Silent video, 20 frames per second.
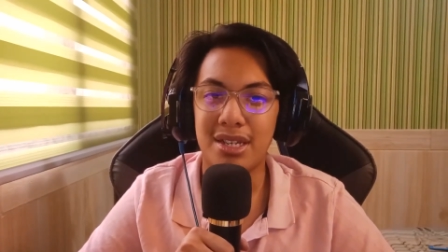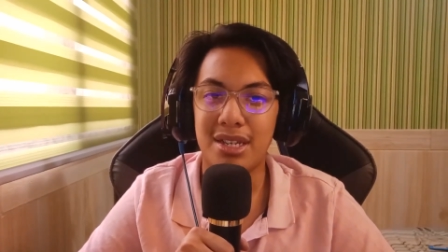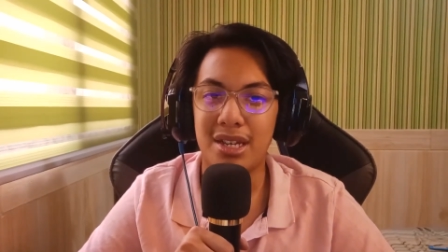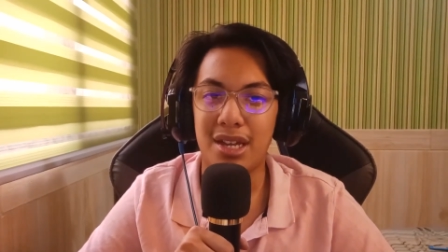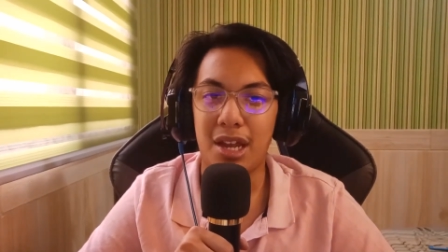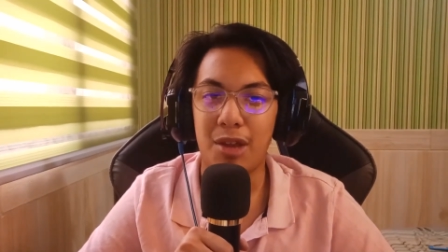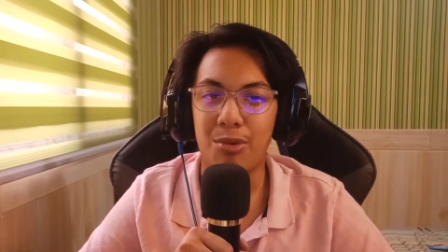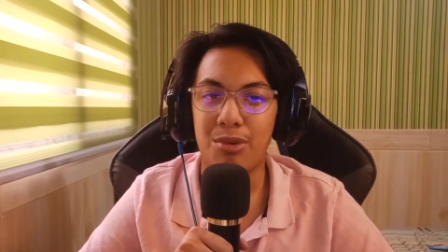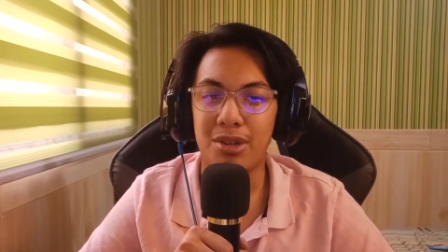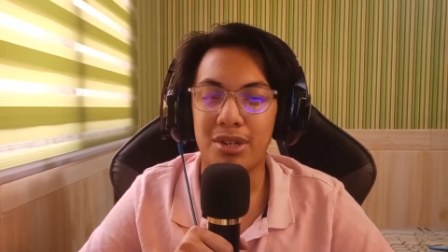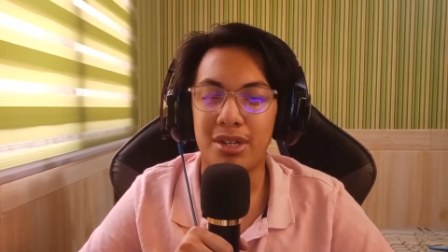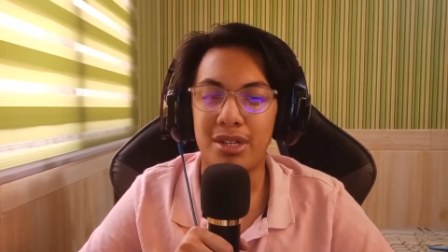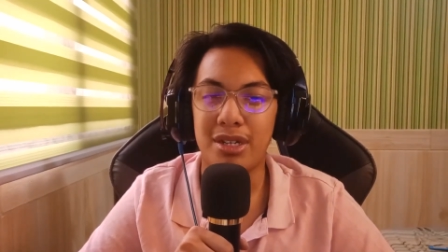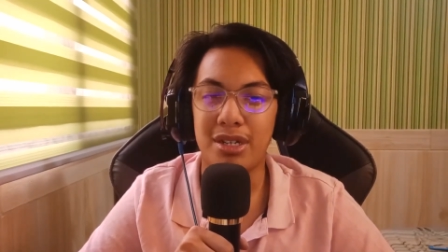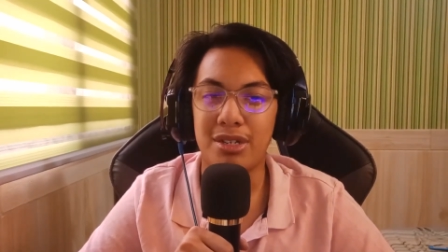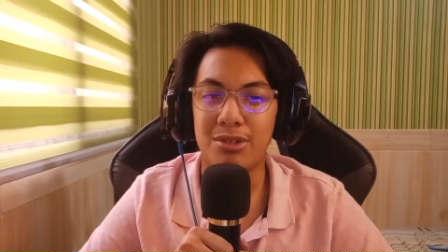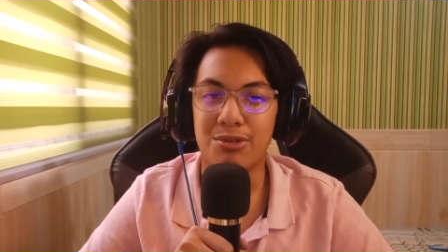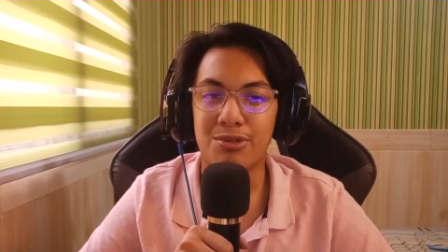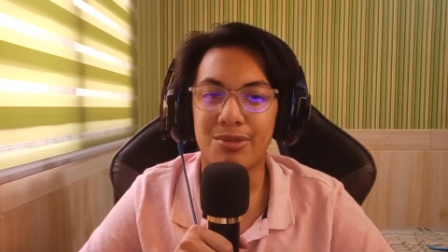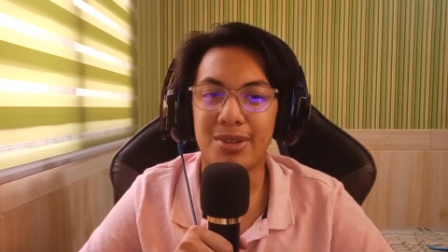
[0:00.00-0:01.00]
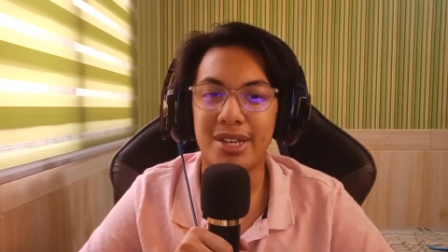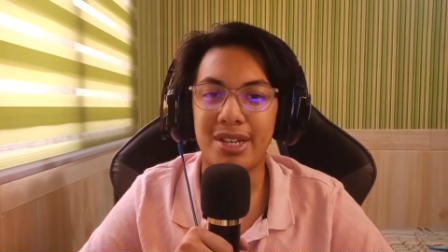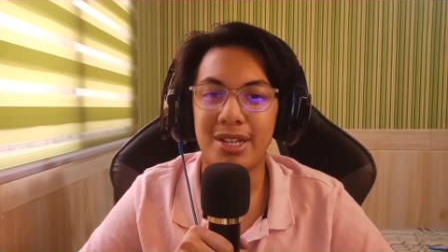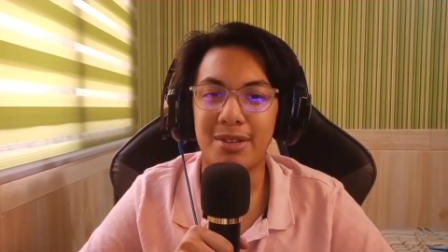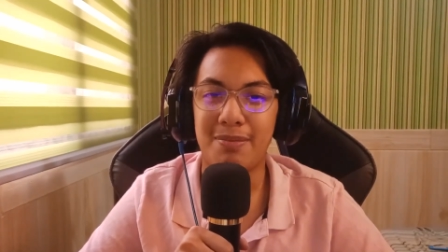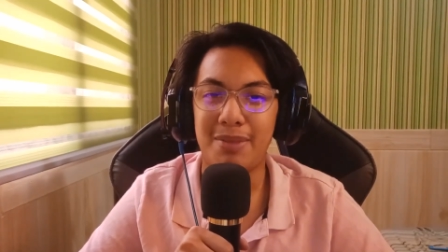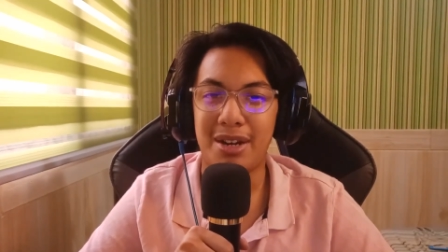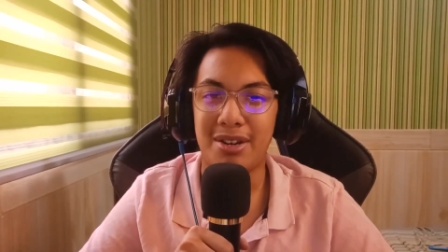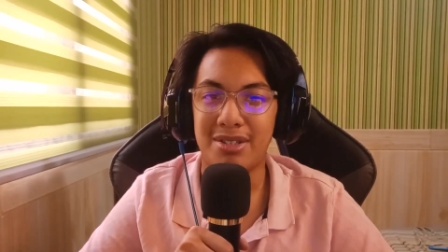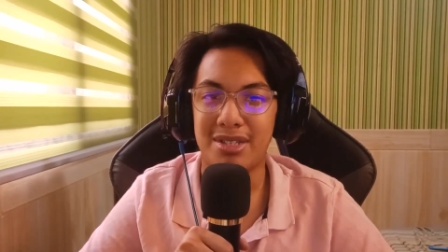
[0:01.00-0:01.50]
I would read
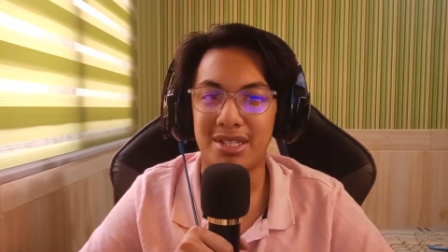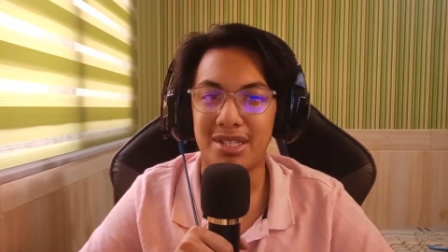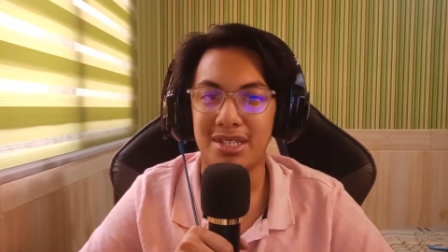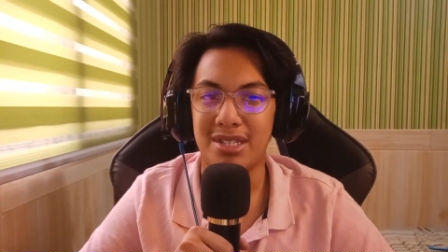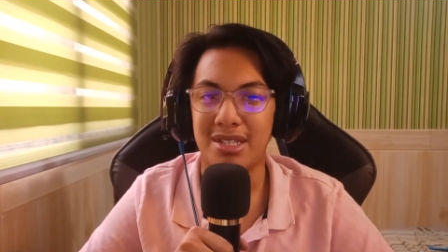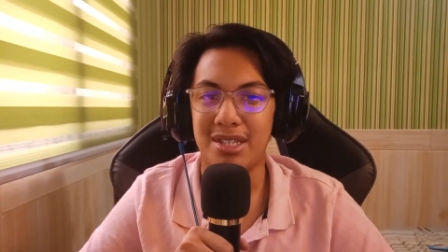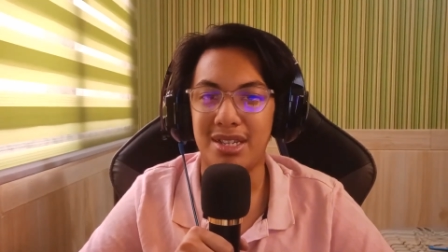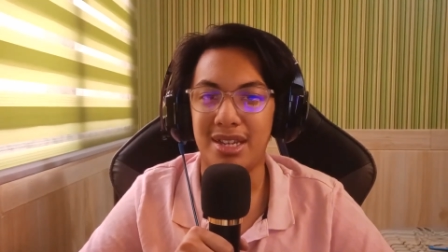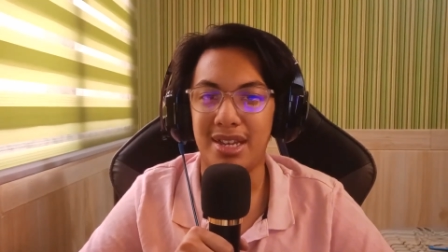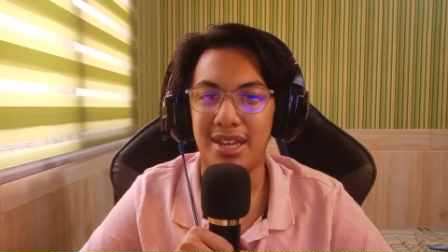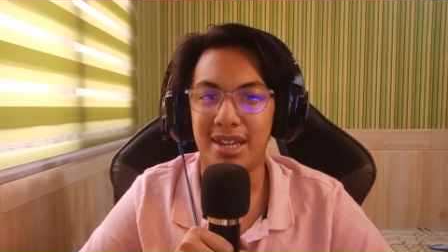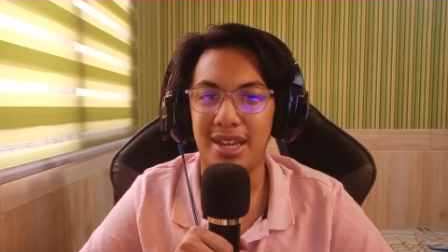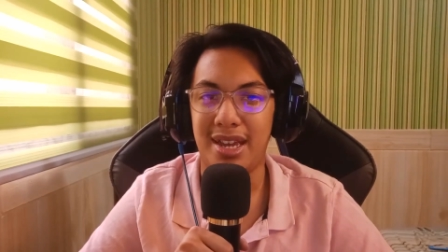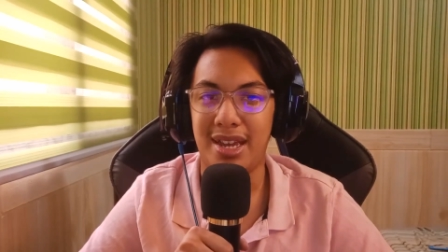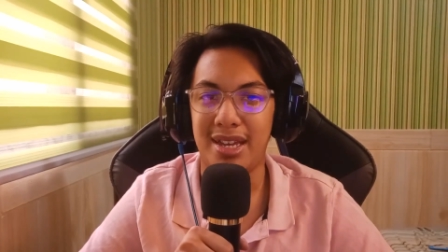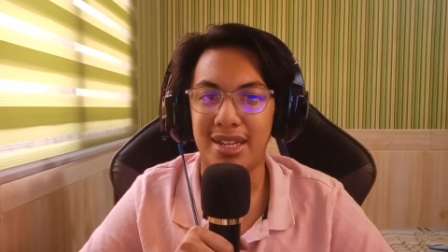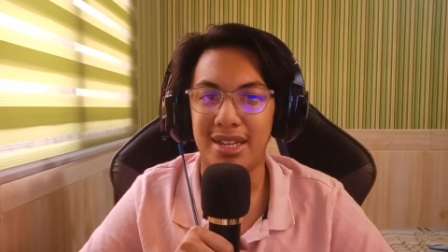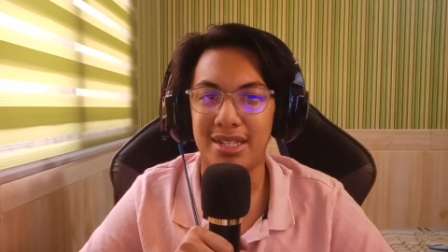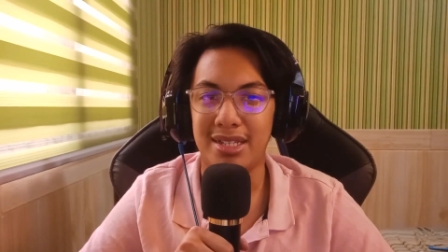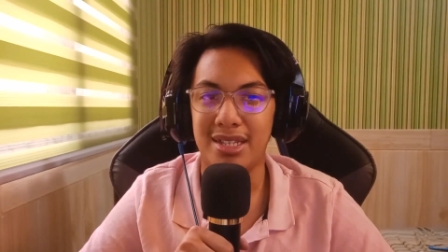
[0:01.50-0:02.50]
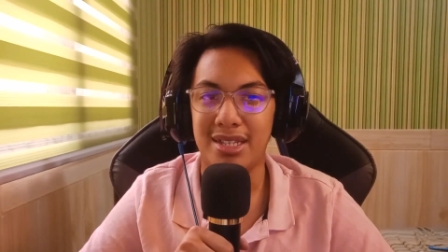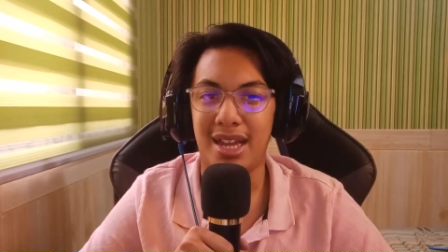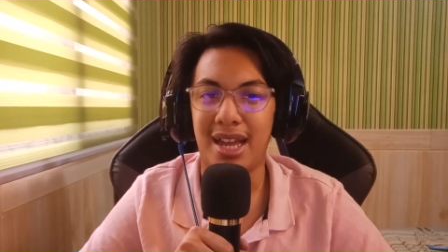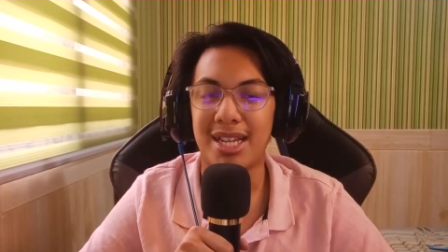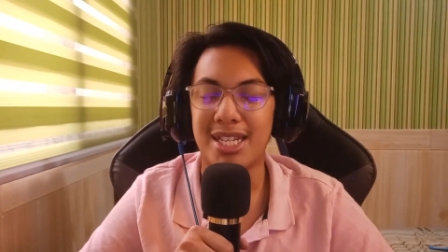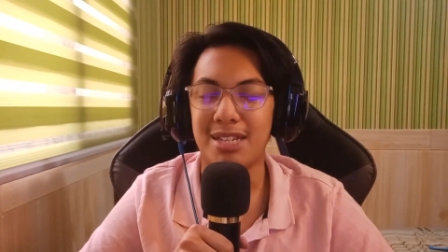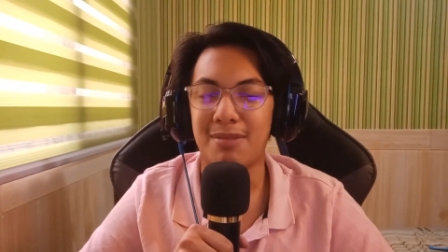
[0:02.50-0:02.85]
about it and ask